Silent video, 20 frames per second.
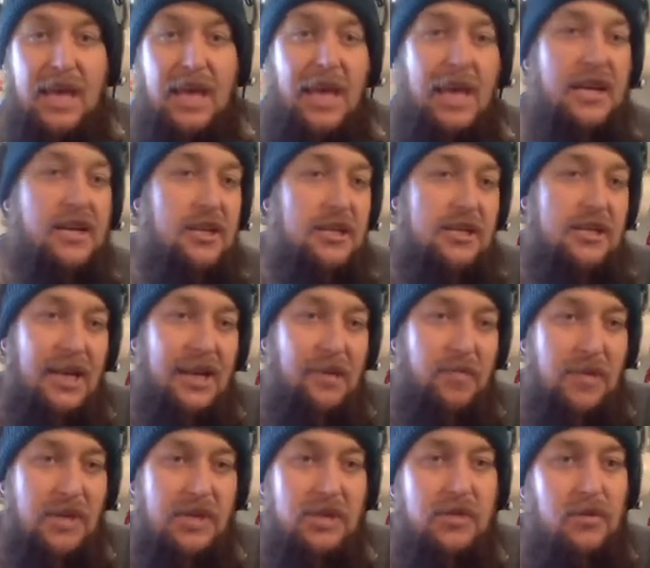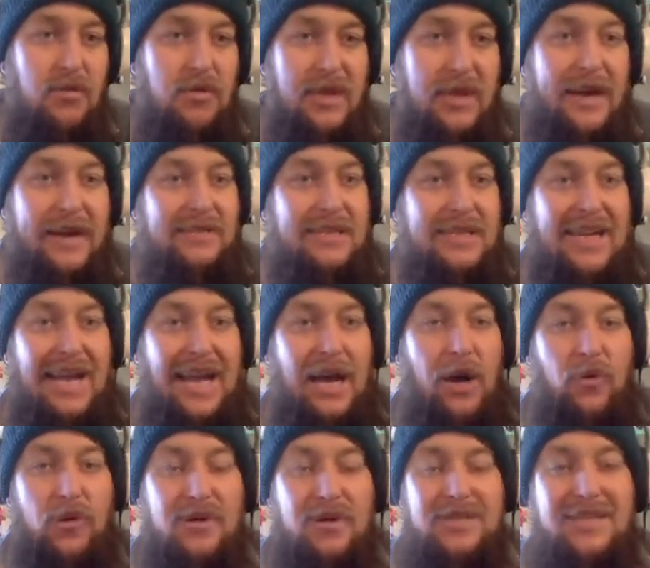it could take me 2,000
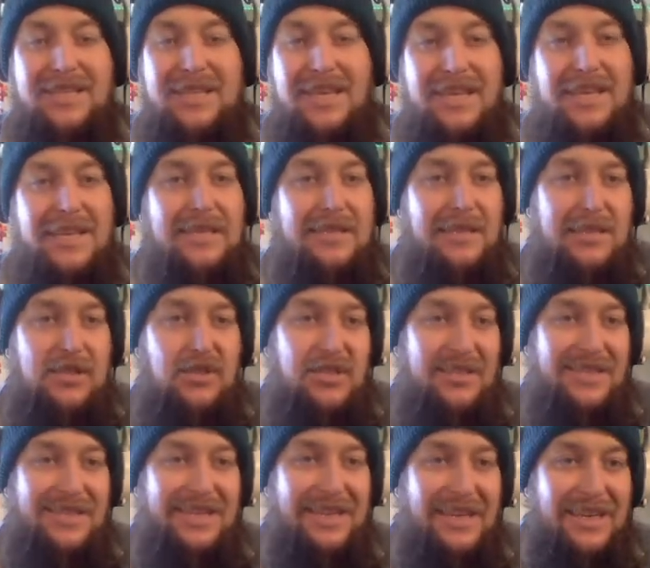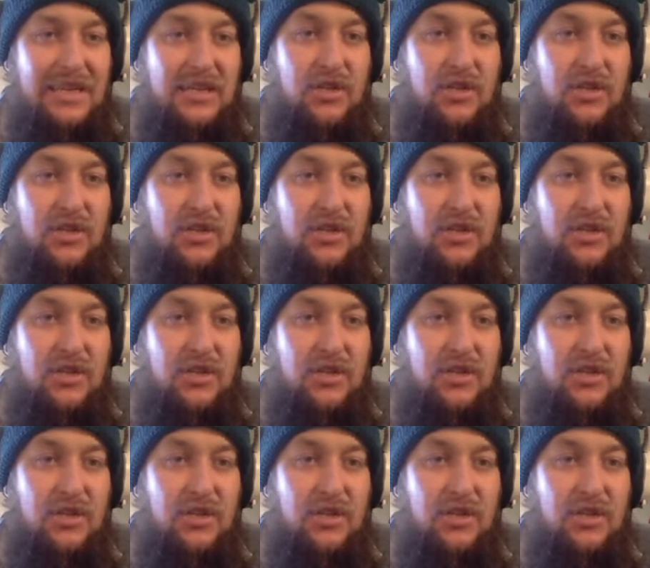hours easy just to get